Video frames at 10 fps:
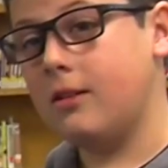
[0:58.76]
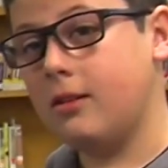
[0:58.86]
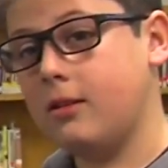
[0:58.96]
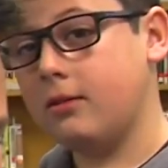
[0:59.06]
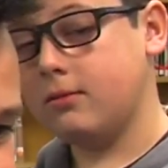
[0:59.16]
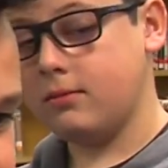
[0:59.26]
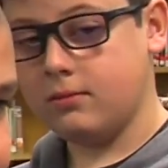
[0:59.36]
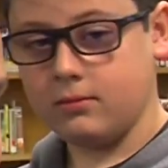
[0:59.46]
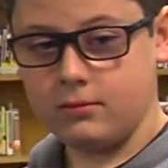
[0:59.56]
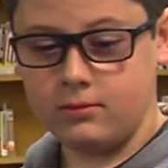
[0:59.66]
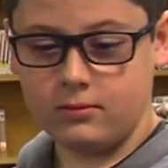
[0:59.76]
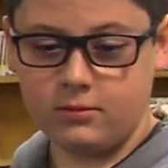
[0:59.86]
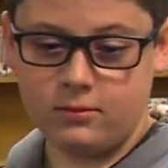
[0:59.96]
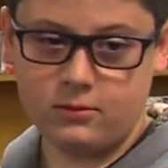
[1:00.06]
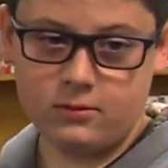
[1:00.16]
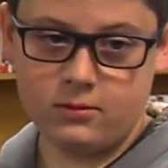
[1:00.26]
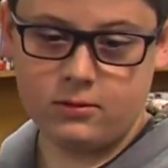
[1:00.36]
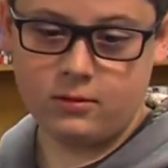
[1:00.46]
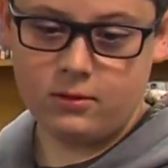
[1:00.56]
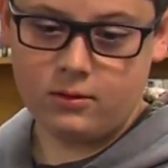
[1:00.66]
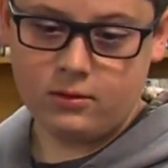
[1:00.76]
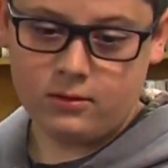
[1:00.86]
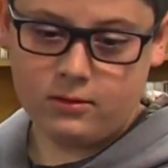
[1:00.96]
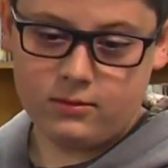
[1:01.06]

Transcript: [no speech]